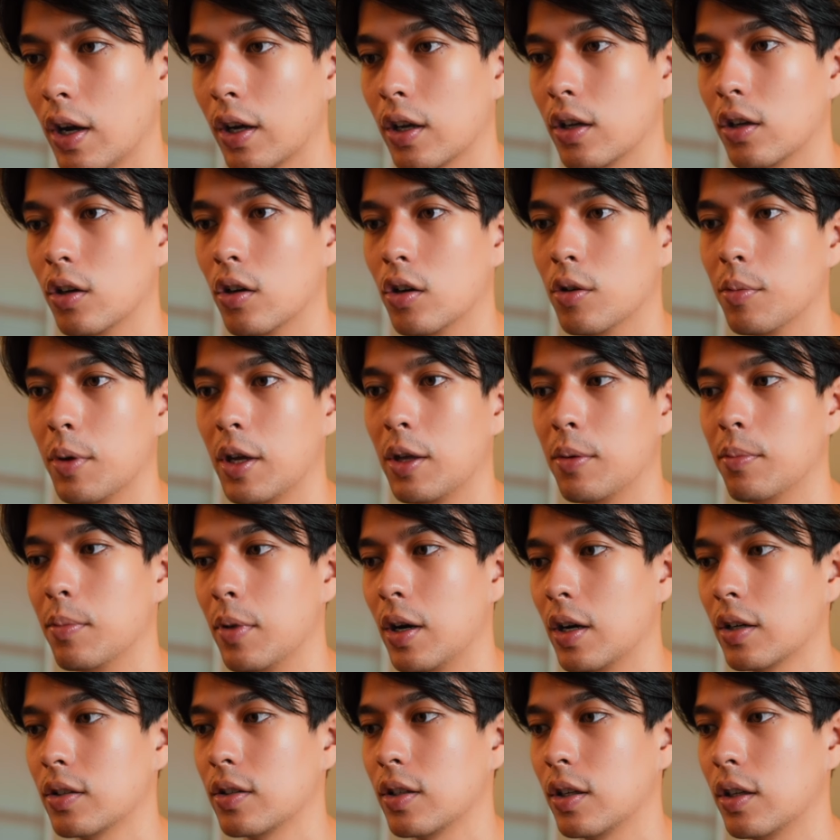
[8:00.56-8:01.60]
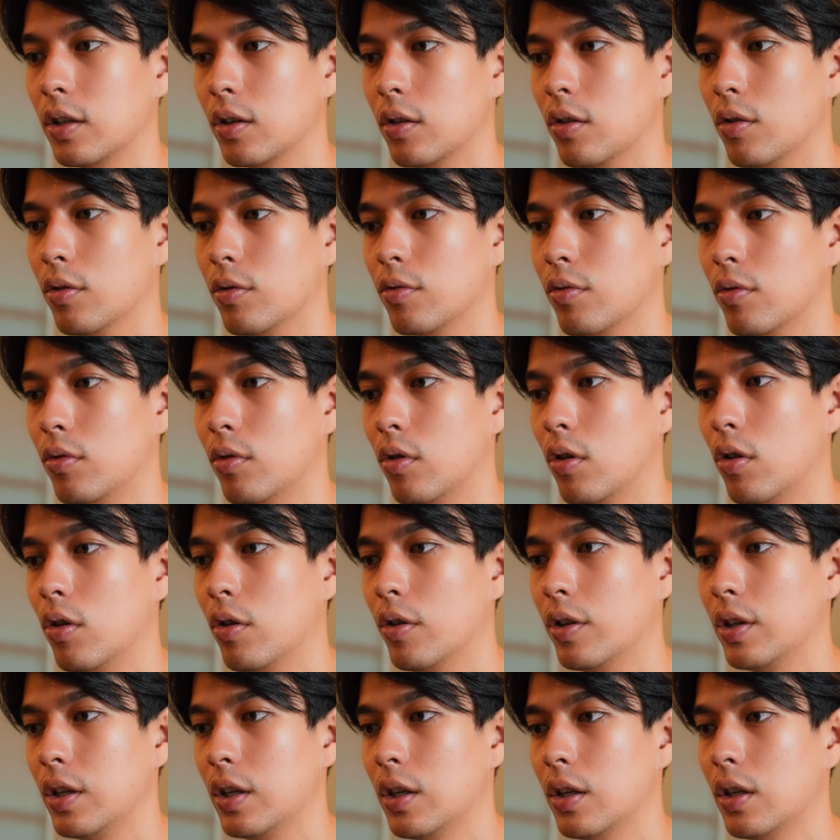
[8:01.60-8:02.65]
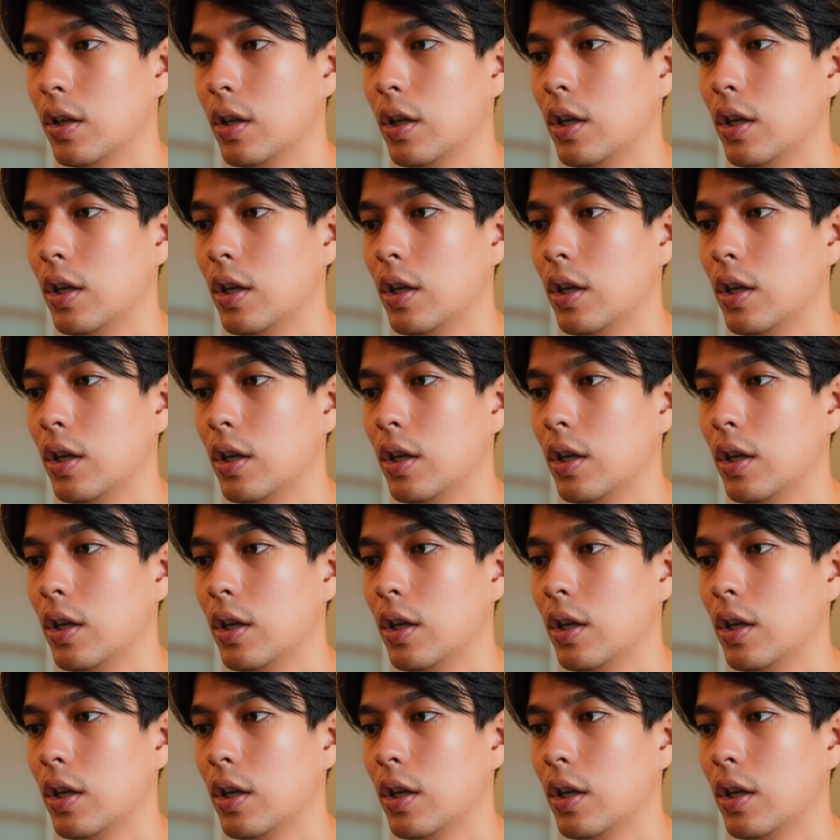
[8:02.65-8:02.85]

I can go to my inbox and go through all the